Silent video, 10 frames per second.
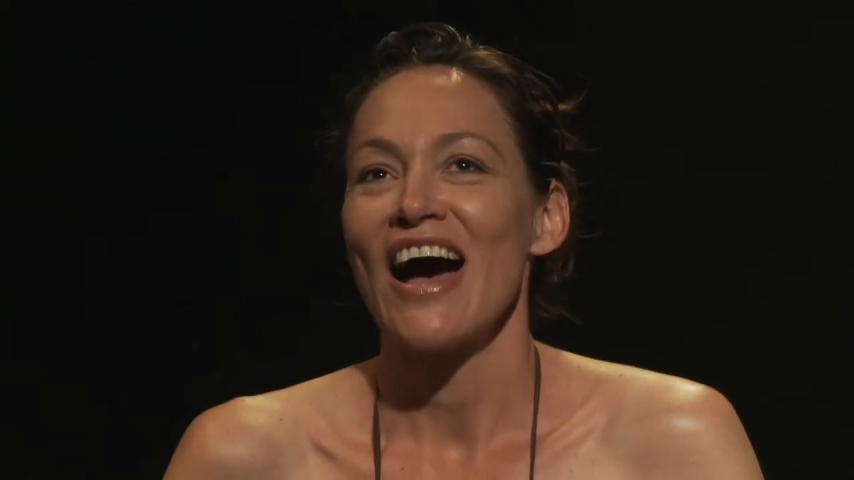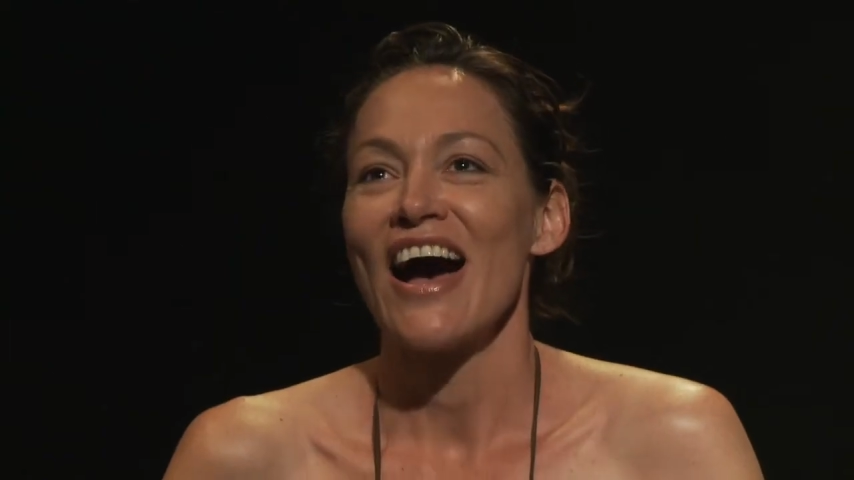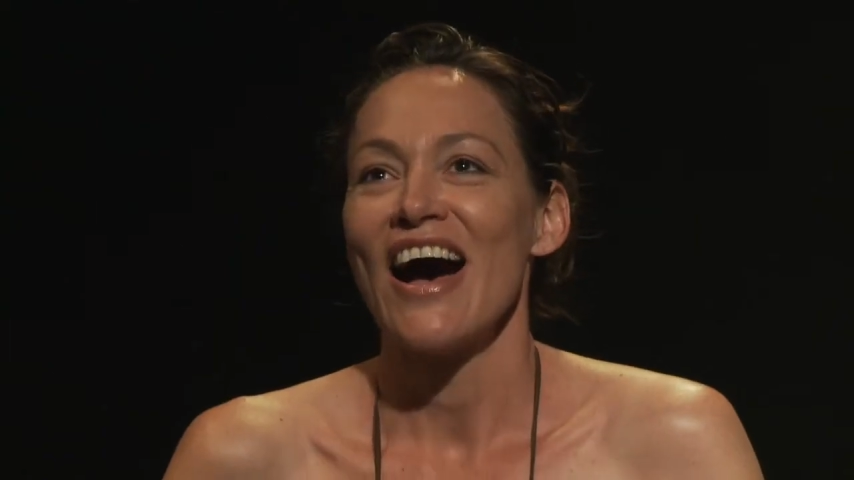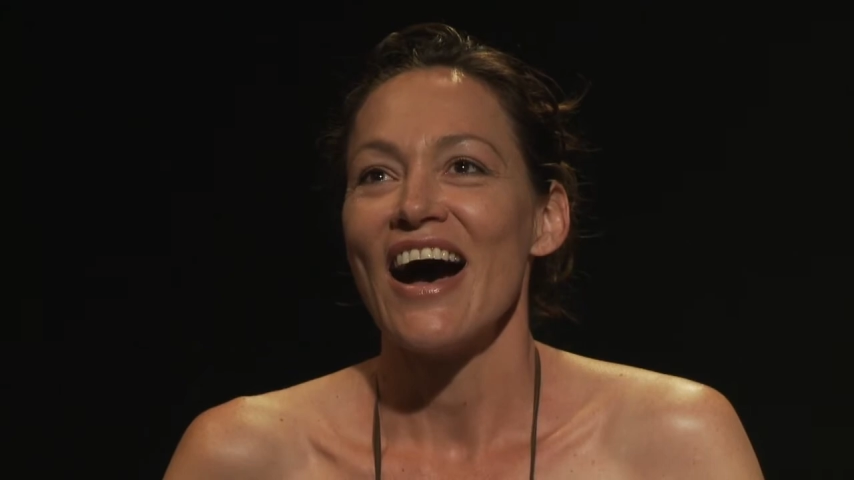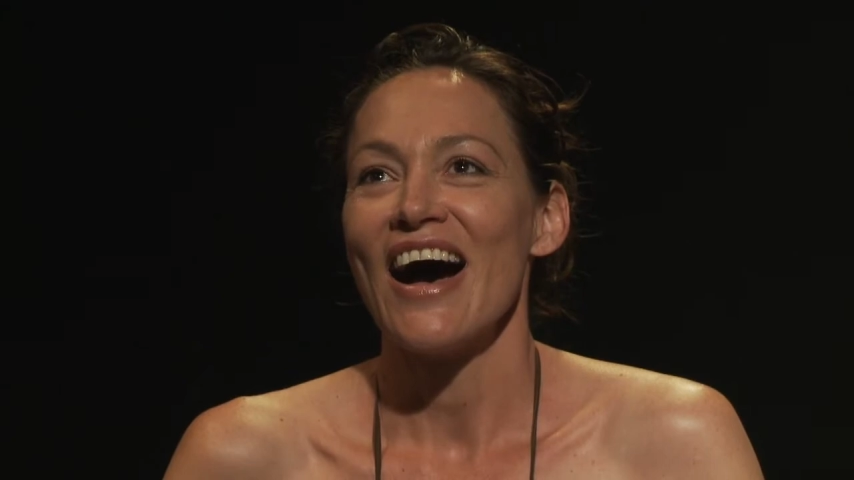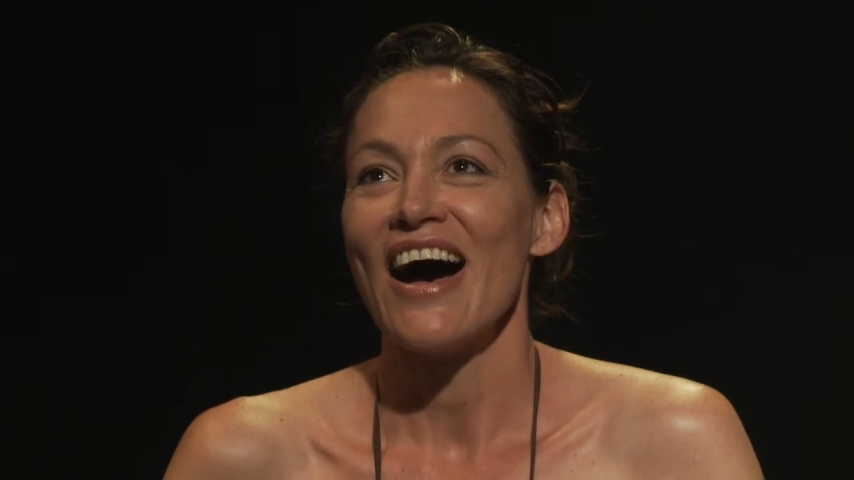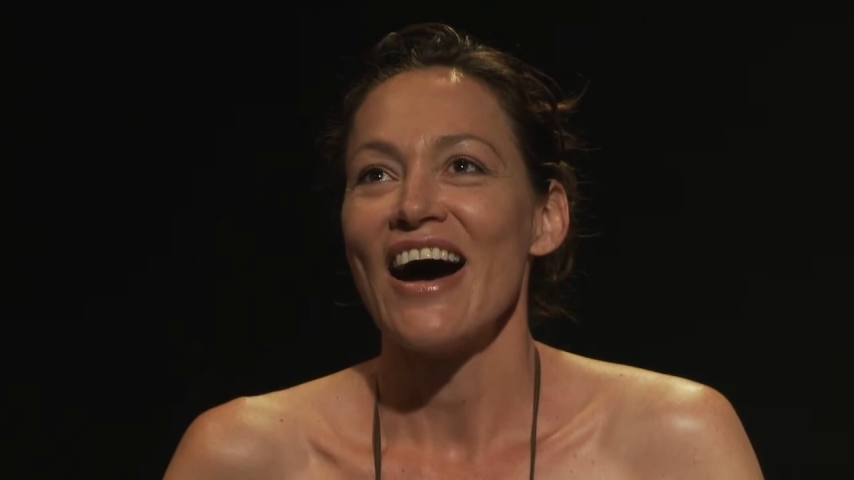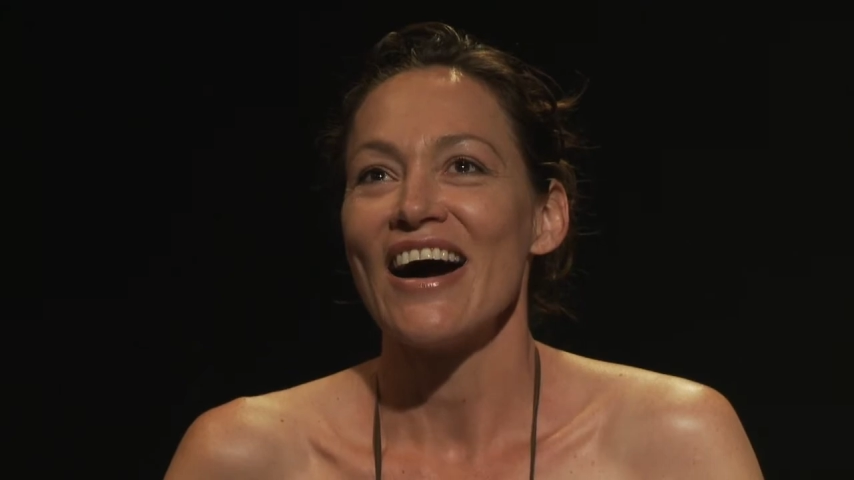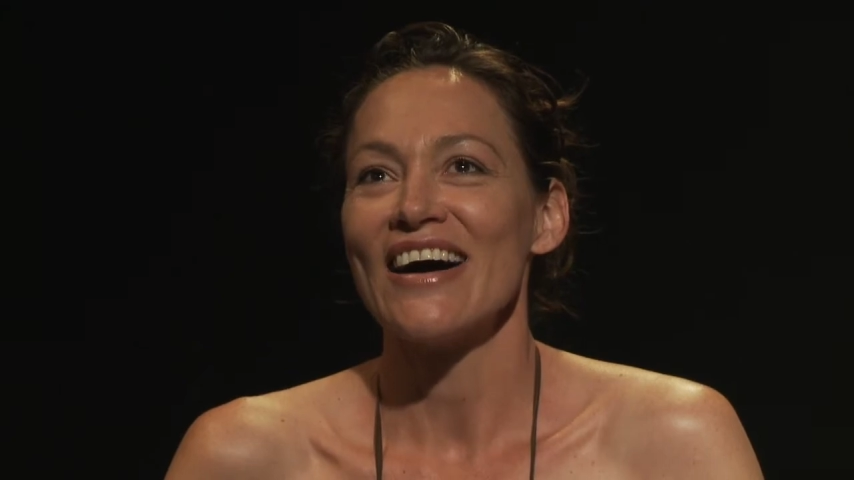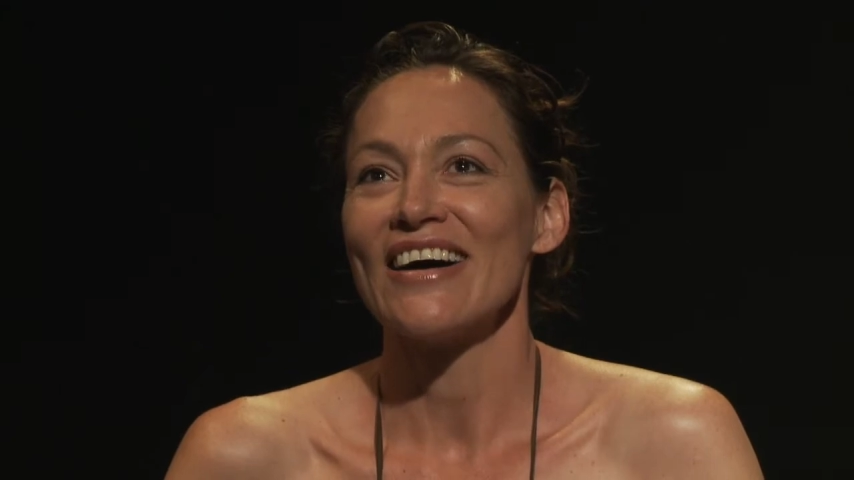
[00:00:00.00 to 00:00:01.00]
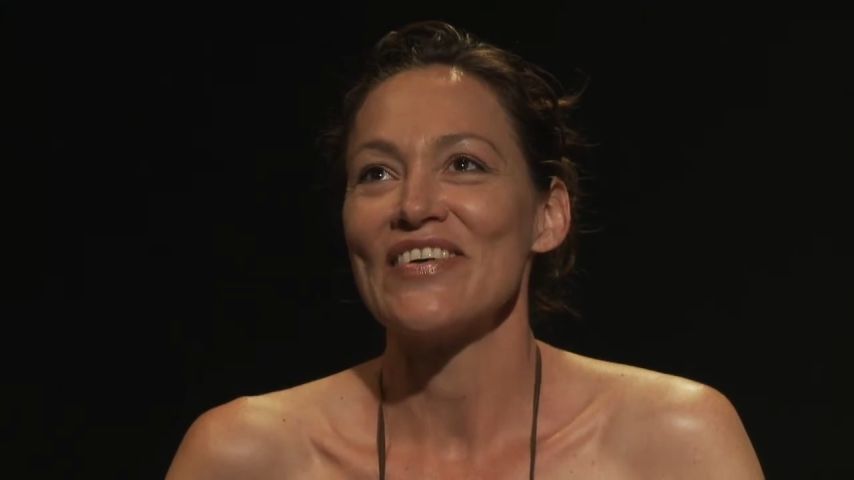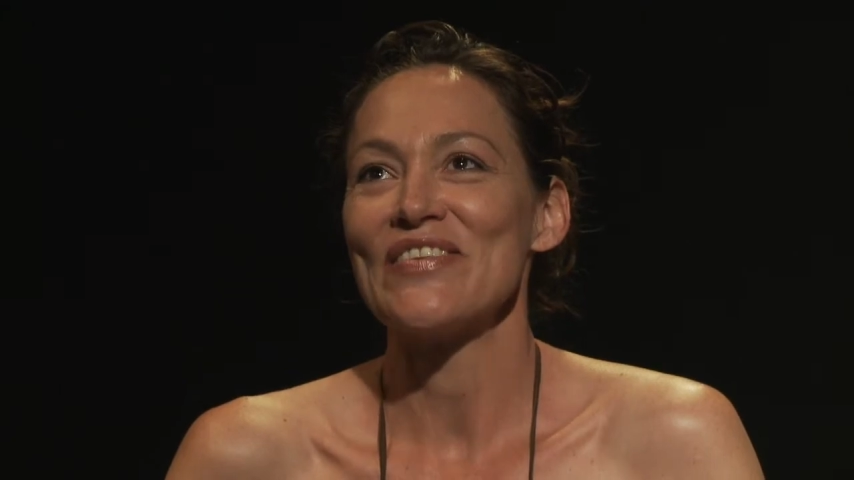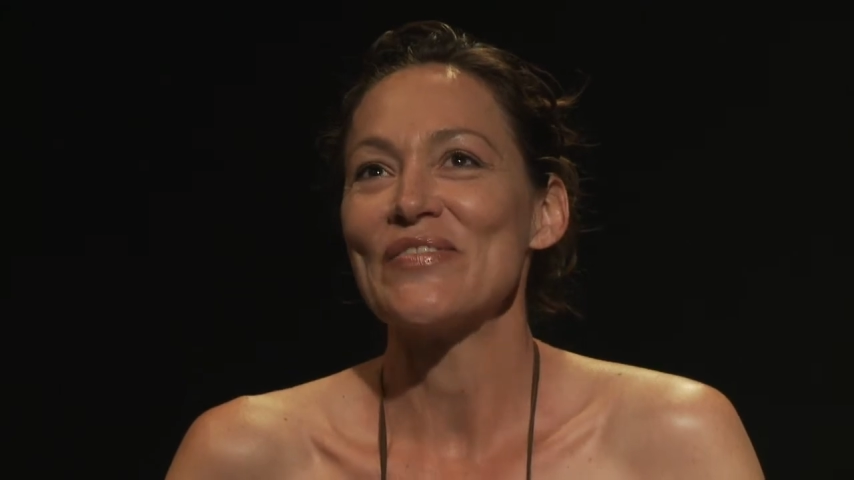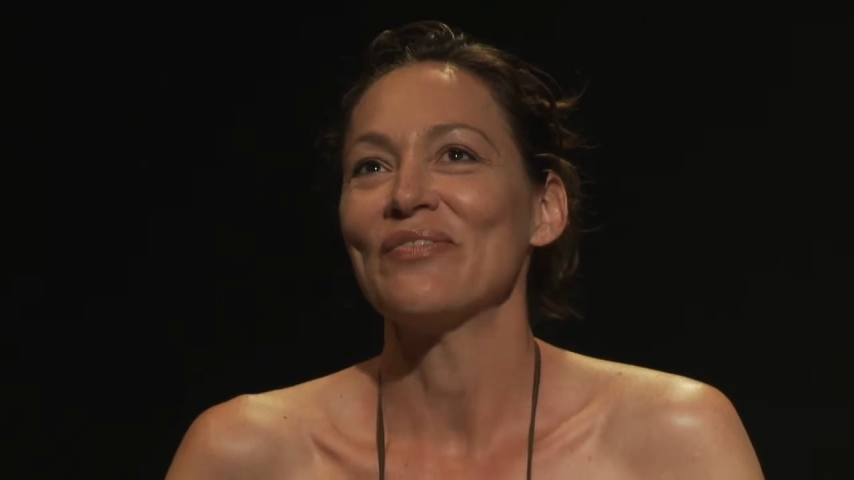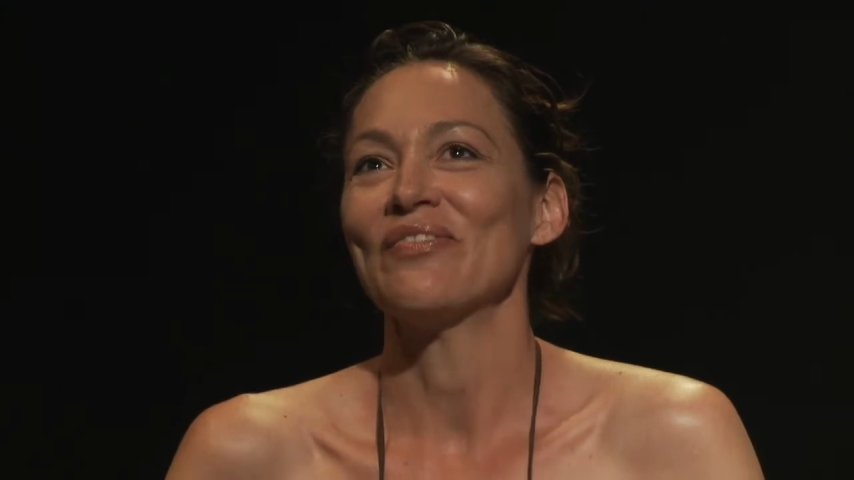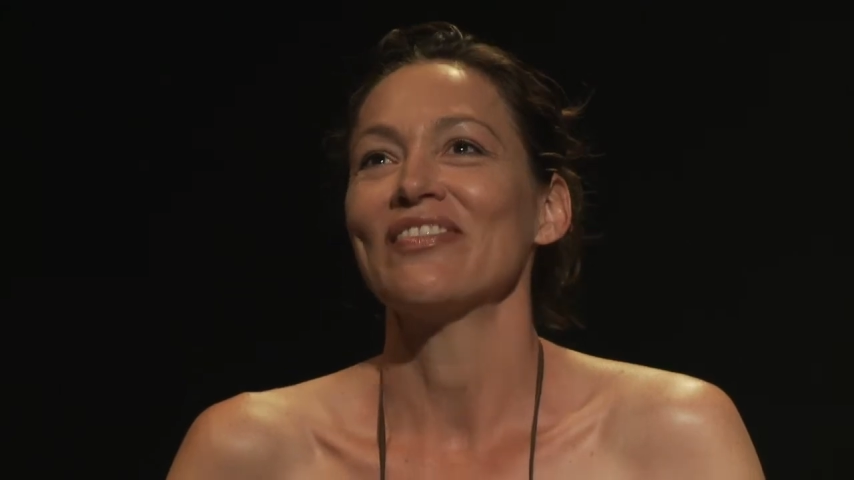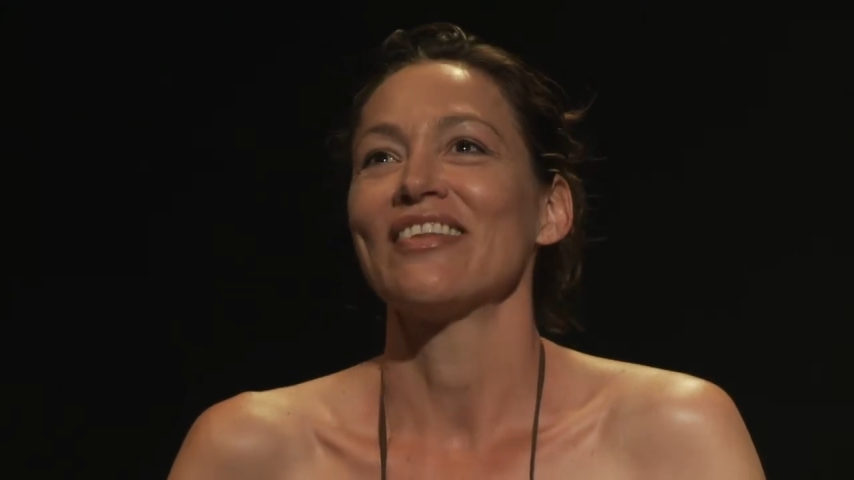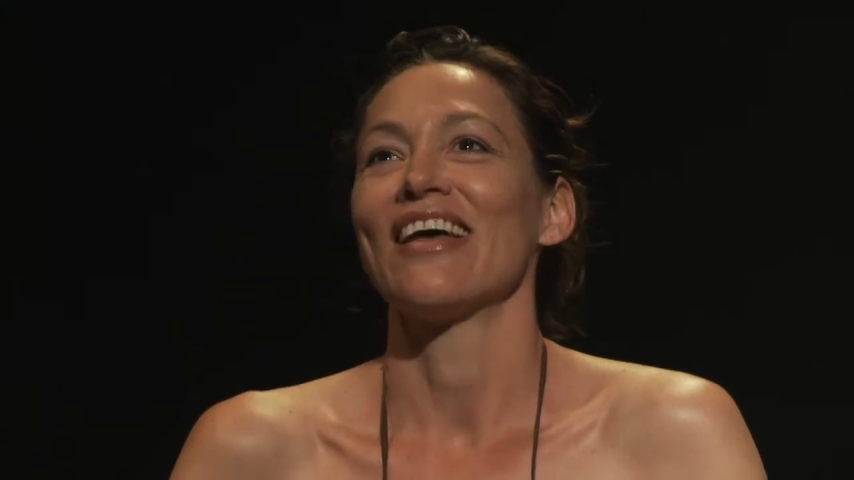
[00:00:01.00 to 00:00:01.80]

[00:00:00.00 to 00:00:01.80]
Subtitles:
in a...